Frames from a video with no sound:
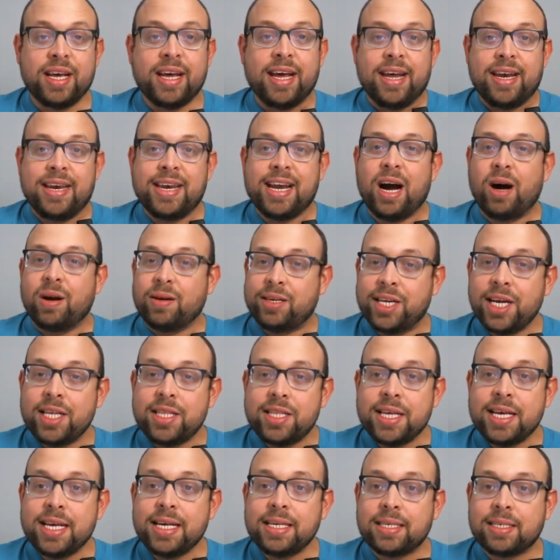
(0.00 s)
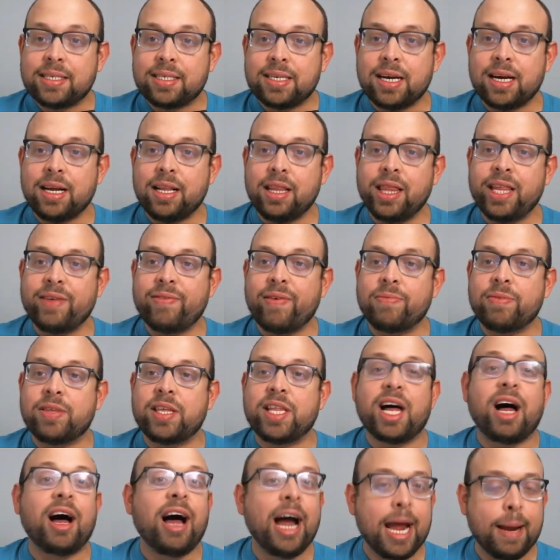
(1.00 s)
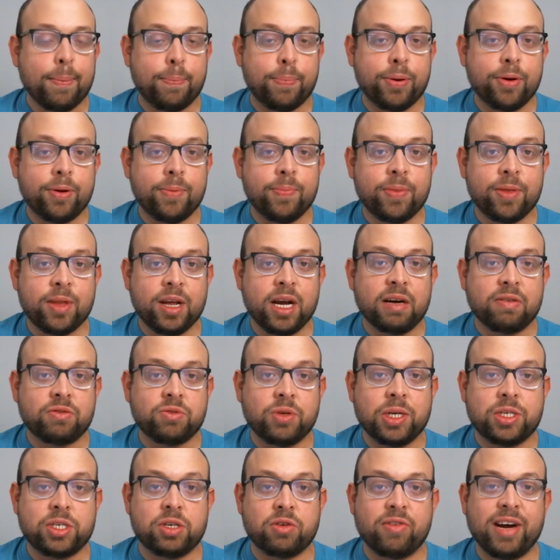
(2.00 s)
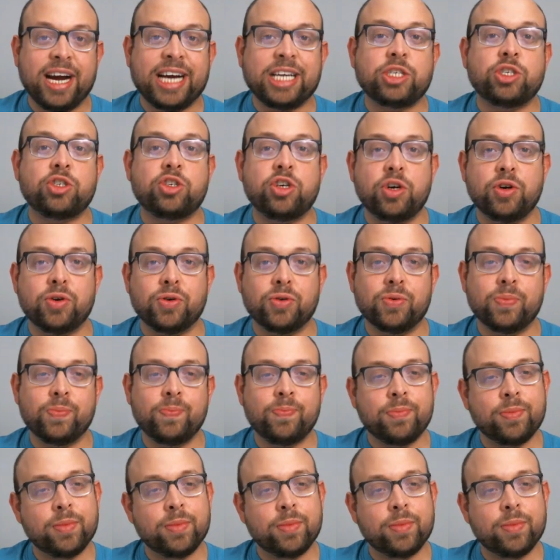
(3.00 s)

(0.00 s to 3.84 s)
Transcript: Now, did this live up to the hype of Streets of Rage 2?